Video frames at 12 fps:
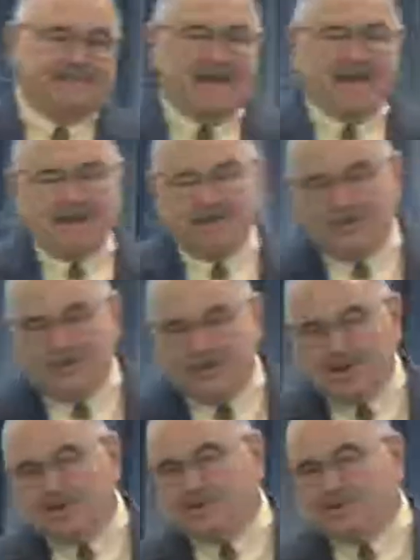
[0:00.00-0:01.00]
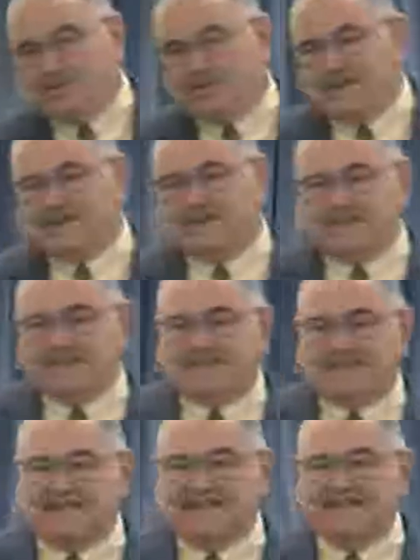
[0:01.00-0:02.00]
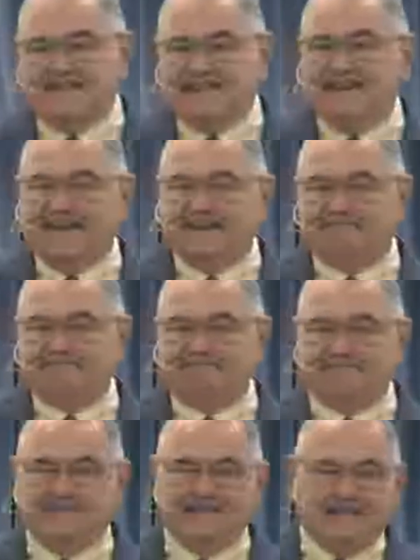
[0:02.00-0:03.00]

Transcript: Now, I don't know who originally stated that.